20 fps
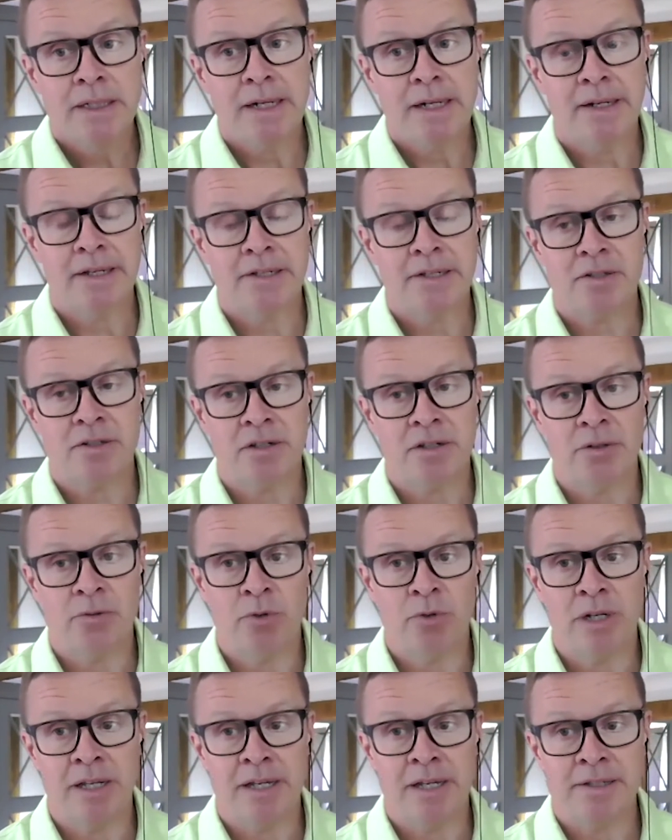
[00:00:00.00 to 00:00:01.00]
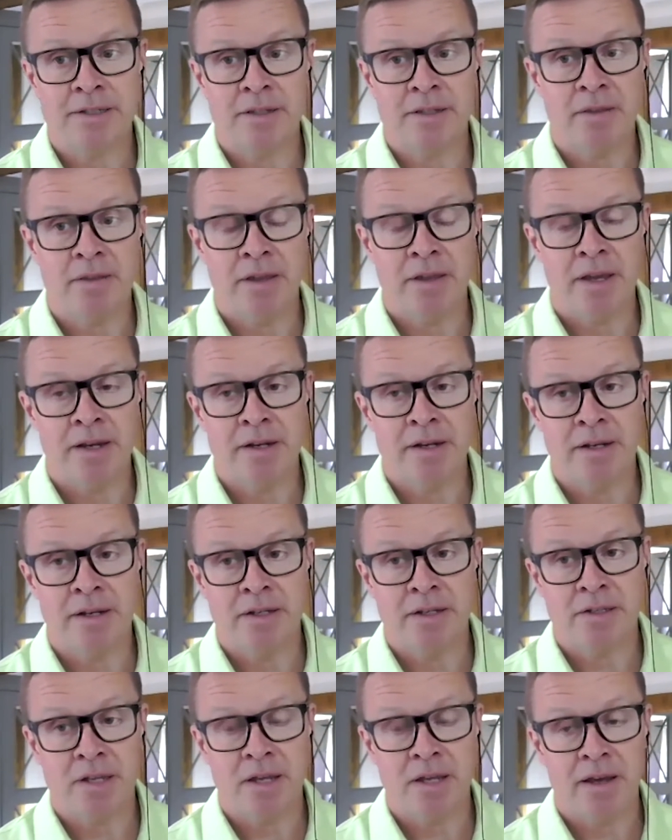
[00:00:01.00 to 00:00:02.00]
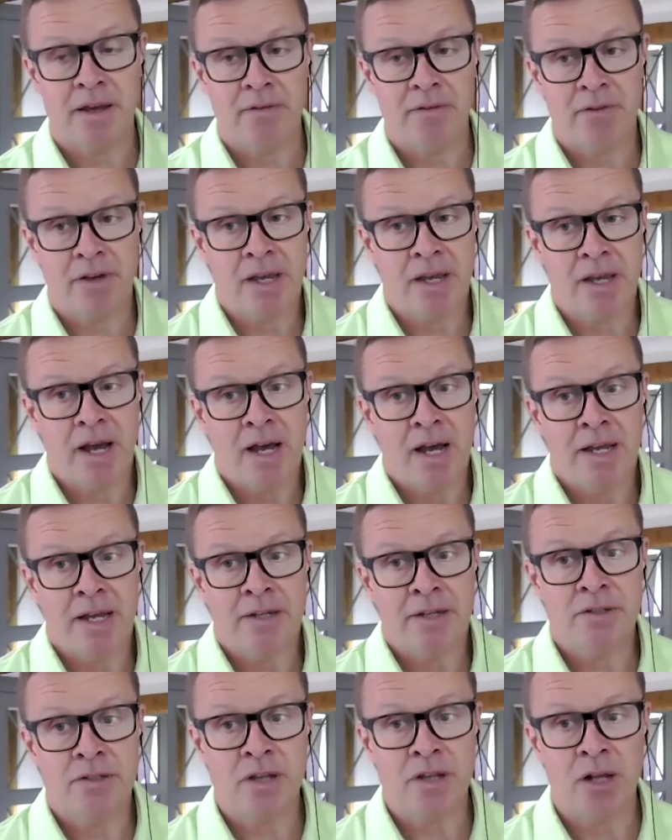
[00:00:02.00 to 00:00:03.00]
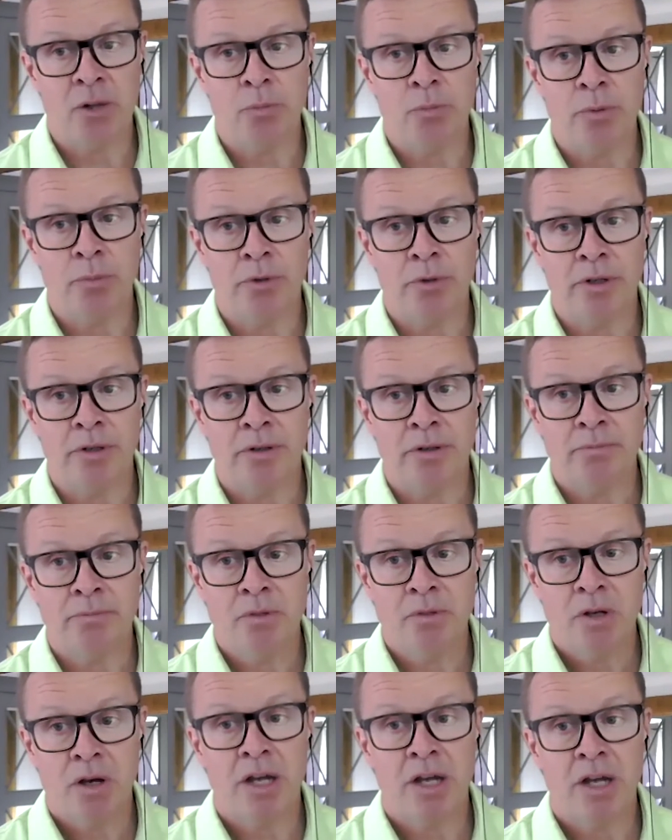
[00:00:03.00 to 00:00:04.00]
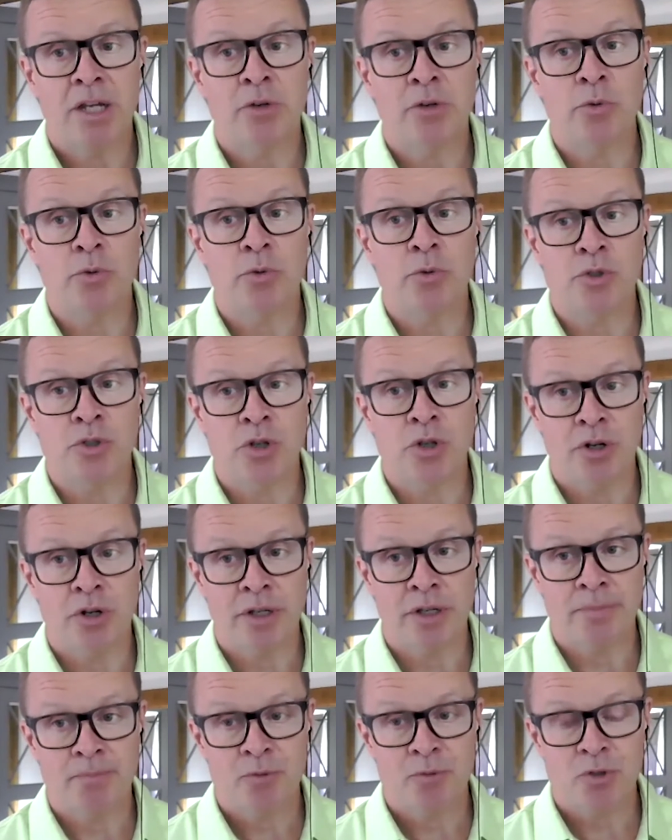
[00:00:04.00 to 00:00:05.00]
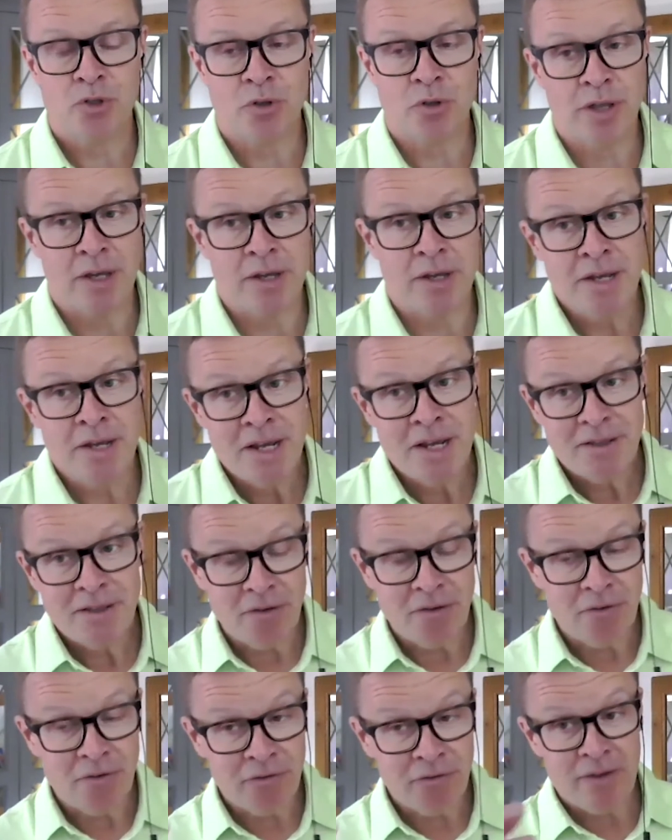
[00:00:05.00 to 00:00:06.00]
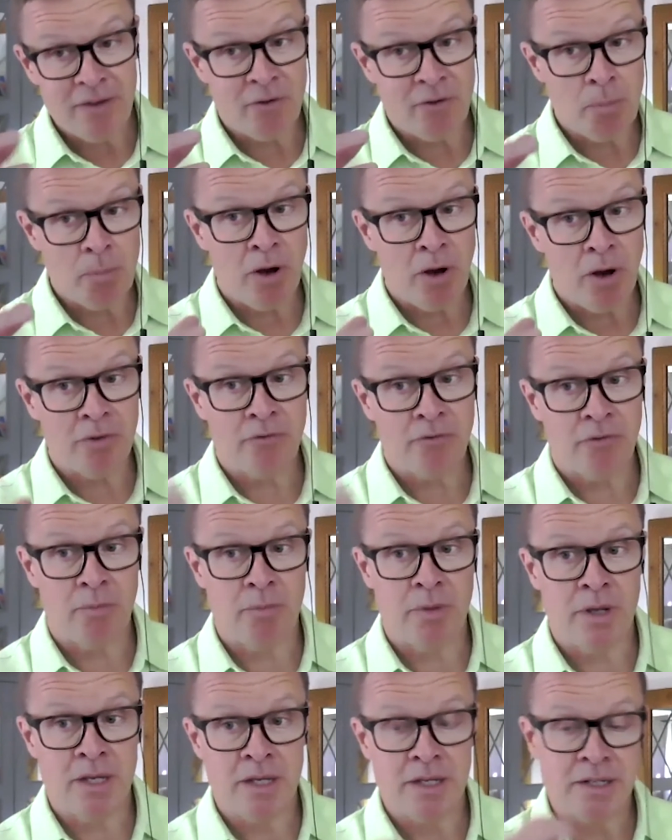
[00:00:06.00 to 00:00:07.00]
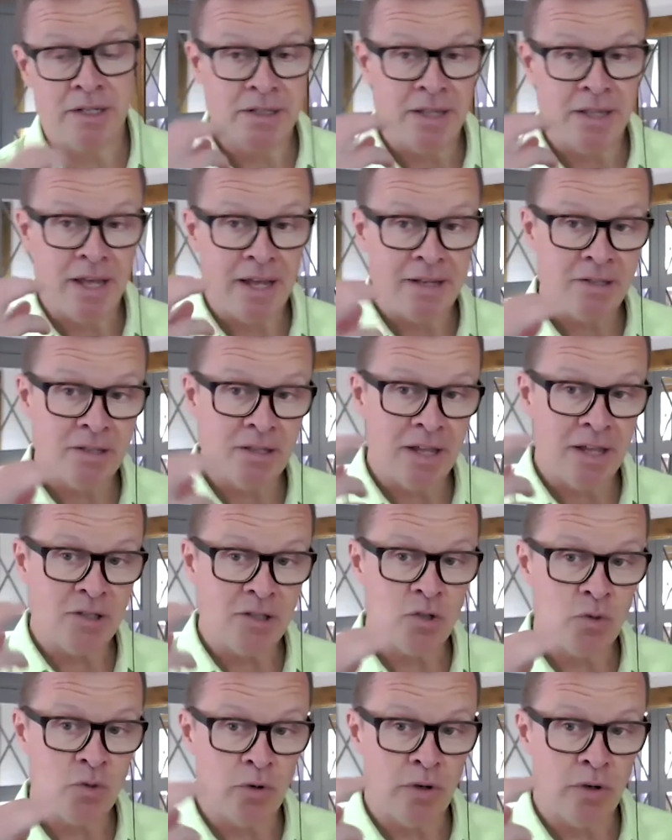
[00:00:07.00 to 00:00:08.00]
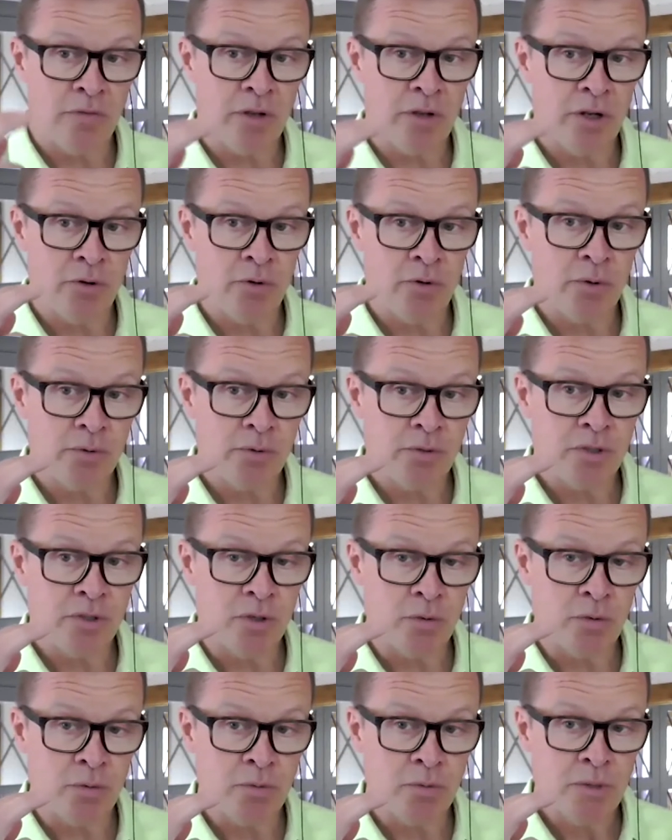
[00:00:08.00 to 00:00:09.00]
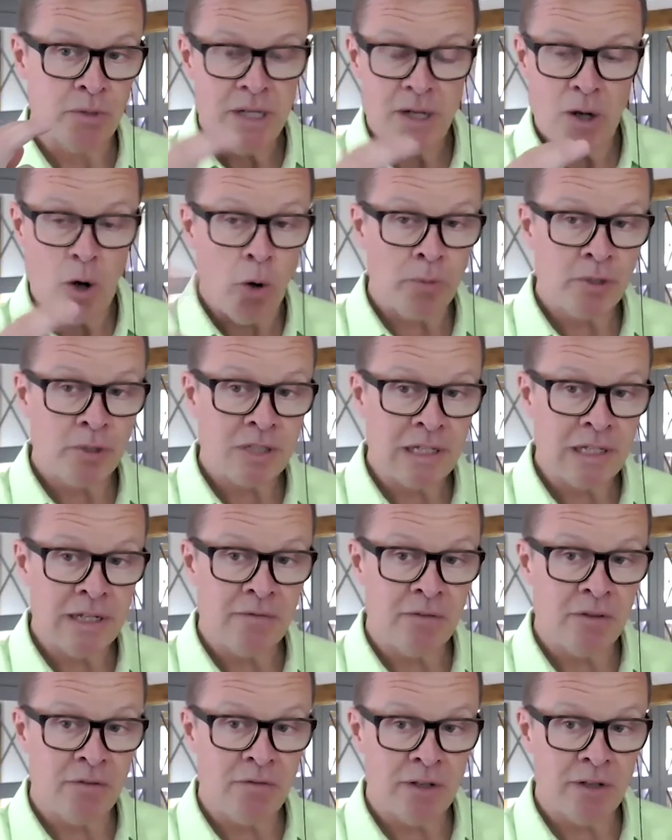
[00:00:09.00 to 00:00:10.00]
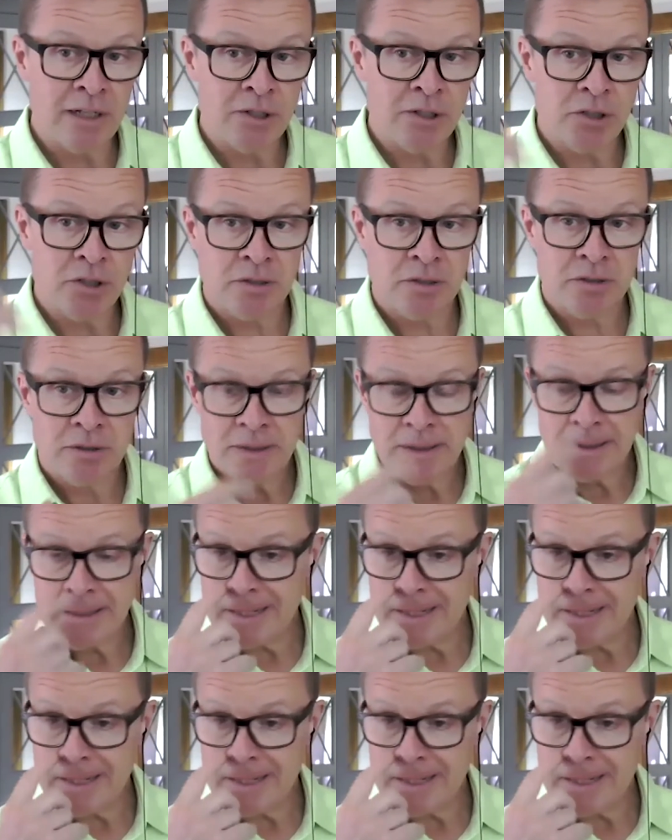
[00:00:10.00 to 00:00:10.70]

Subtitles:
And I suddenly realized that they need to have a guide to help them on a hero's journey. So the favorite part for me is that story of heroes who almost leave the village.